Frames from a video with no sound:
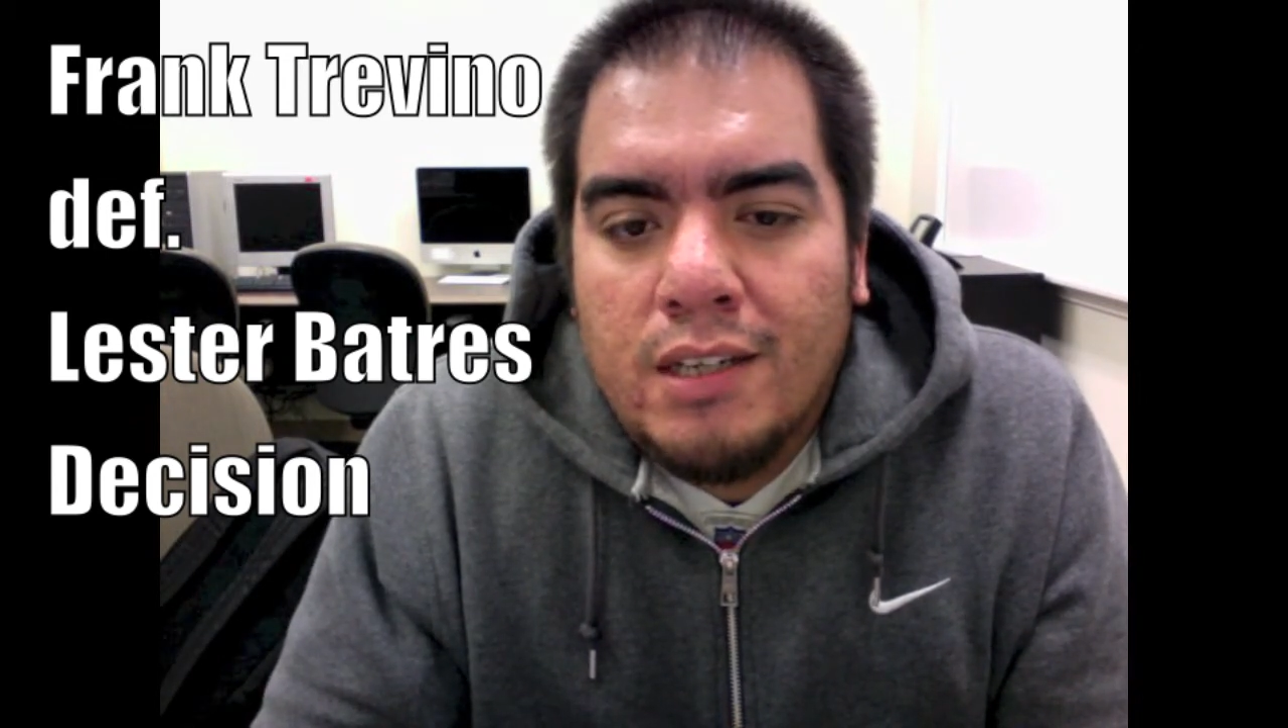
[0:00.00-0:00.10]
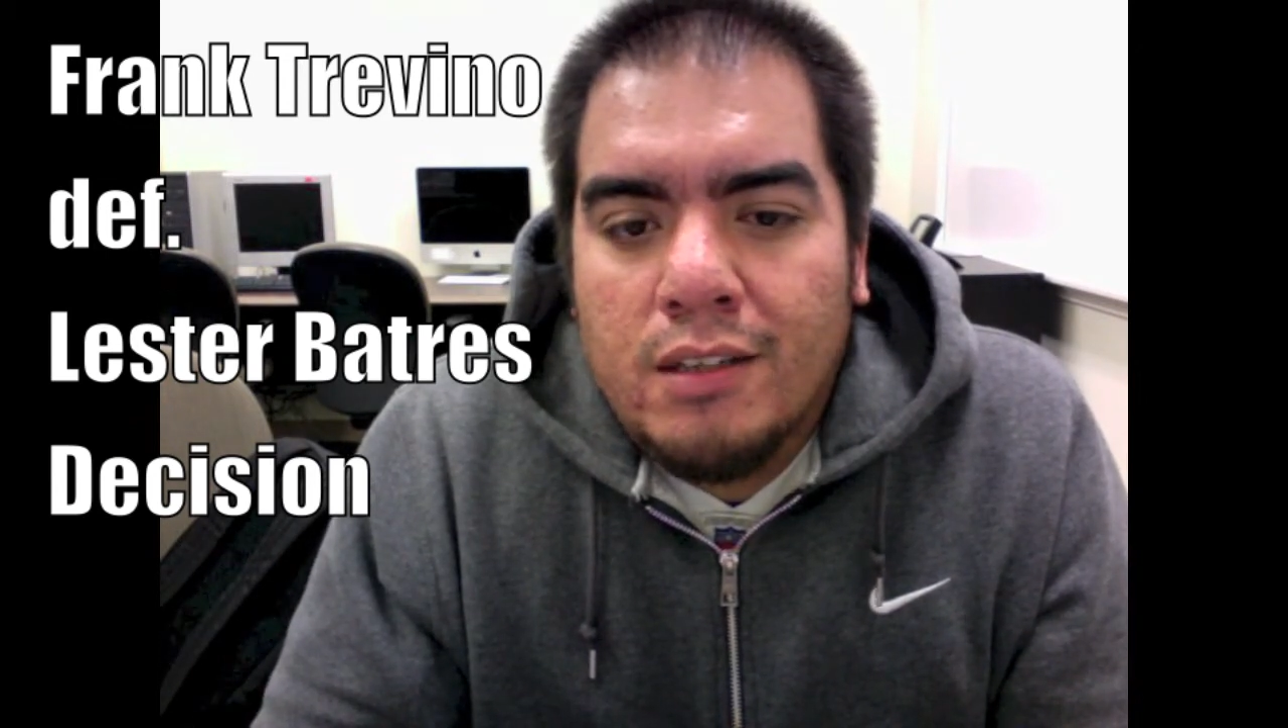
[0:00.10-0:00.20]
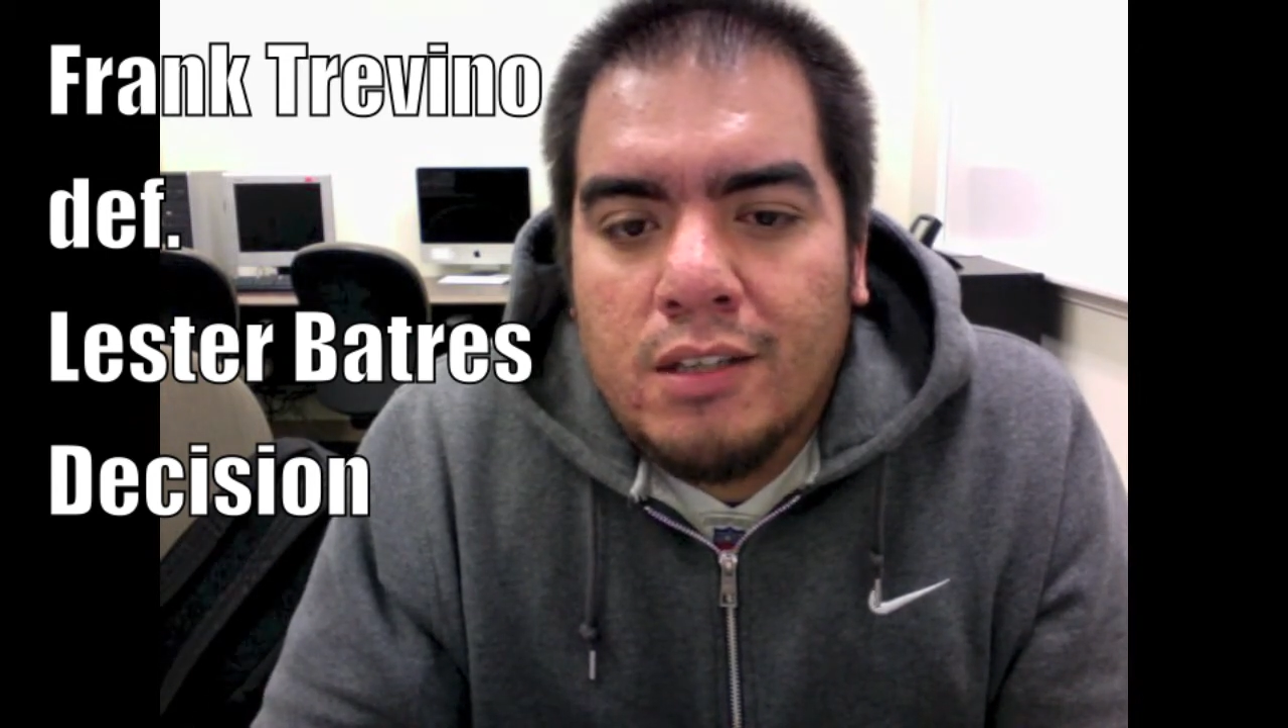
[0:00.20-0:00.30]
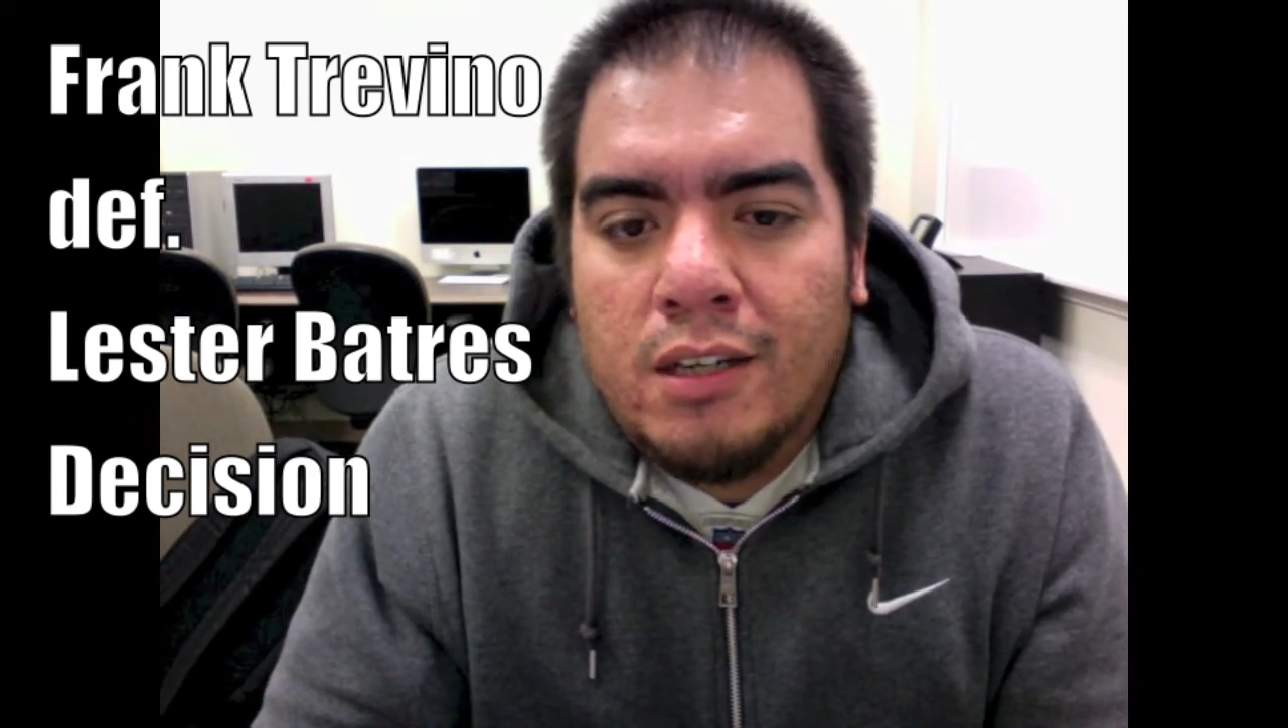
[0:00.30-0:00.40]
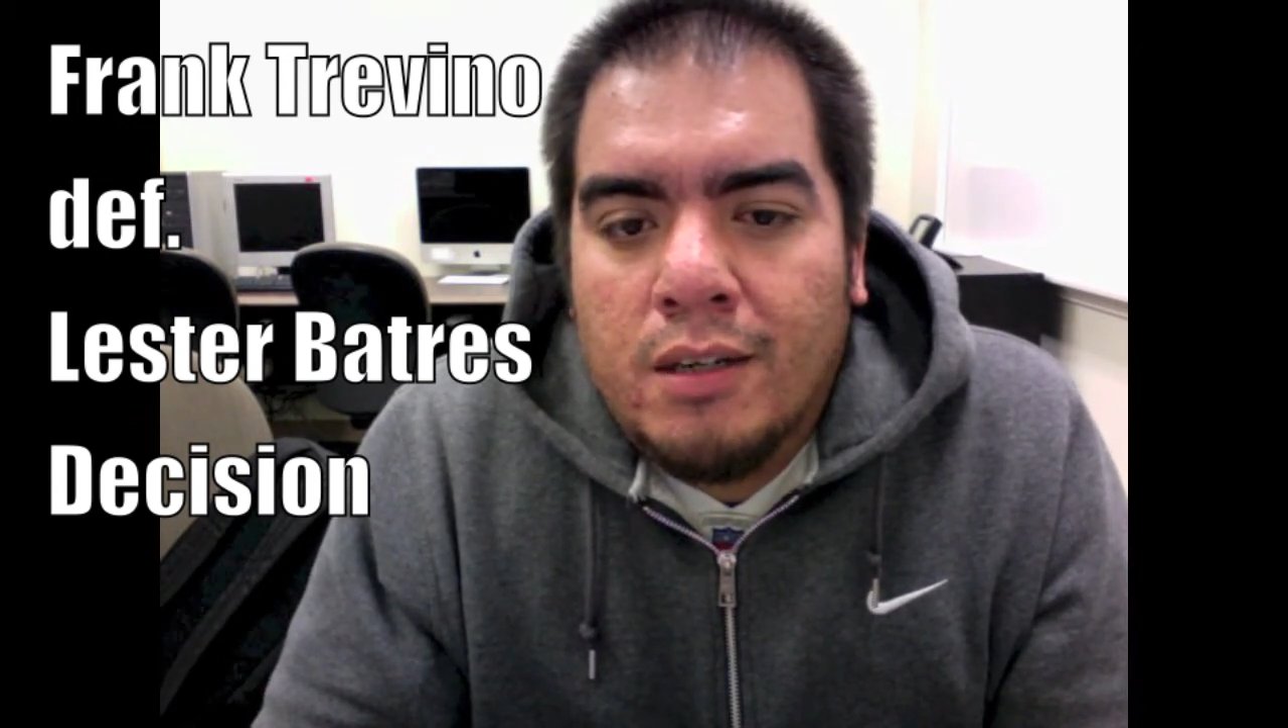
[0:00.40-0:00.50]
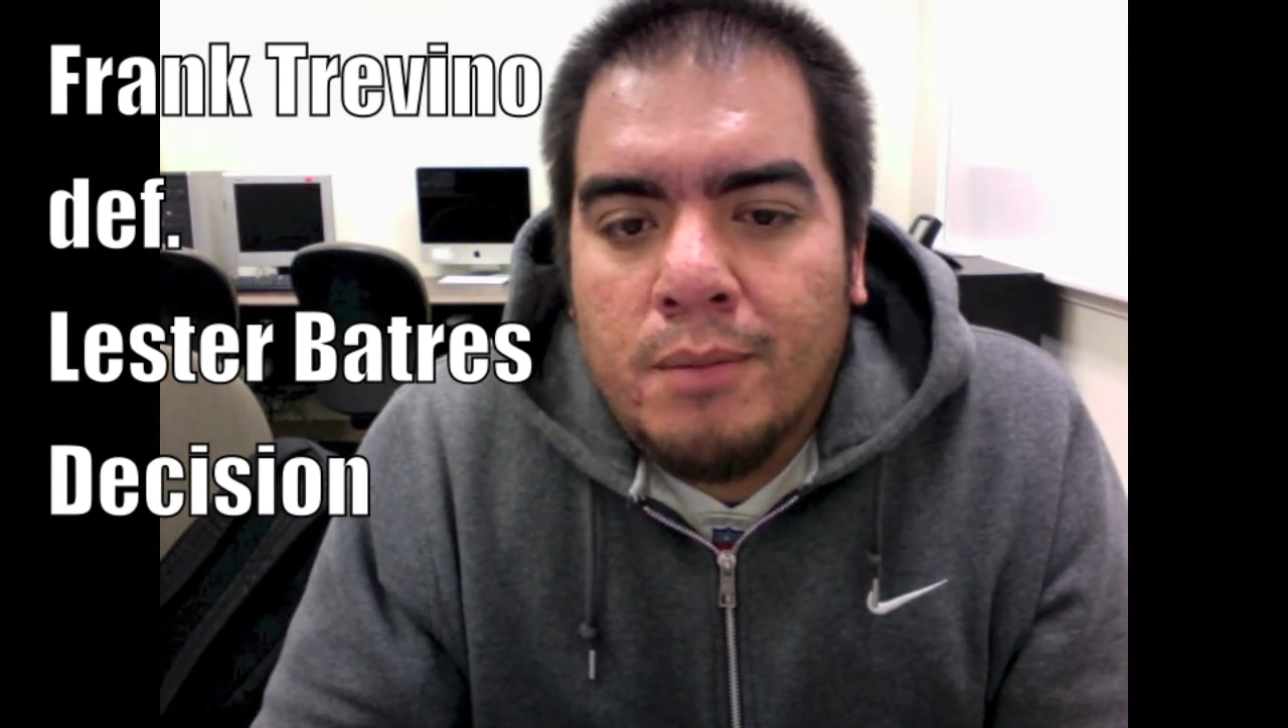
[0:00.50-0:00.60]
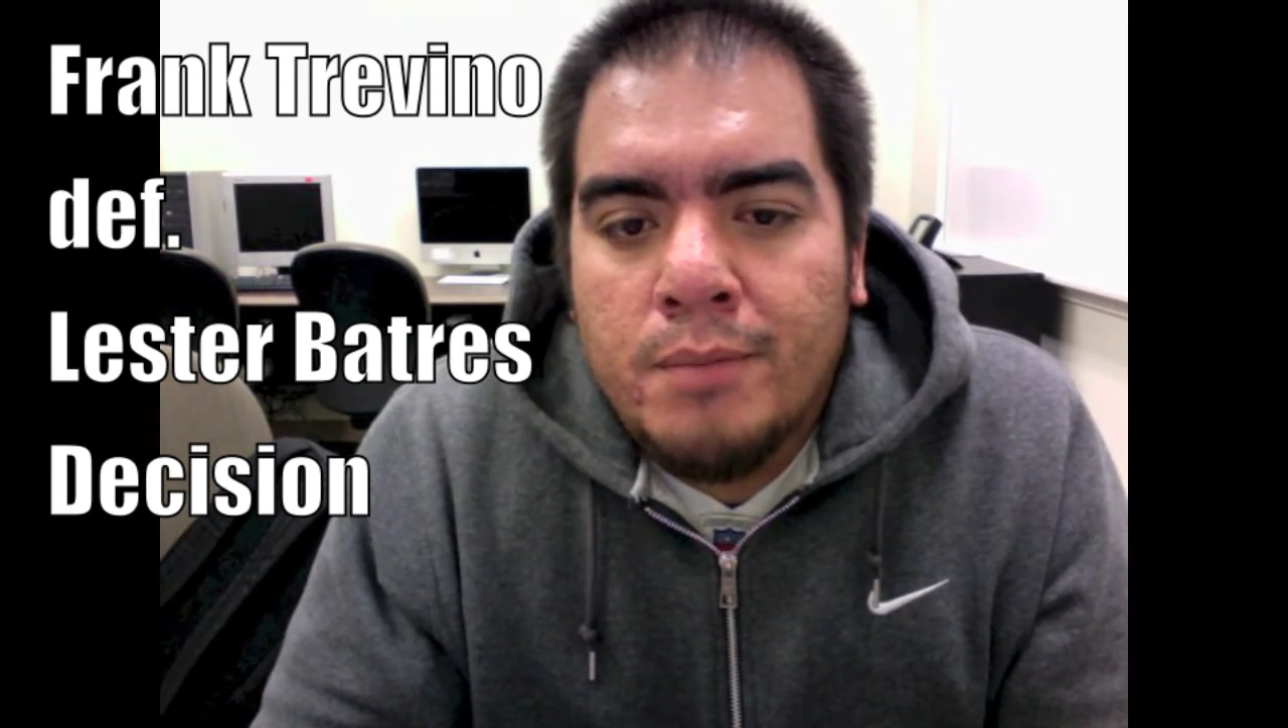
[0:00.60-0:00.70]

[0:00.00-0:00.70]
top,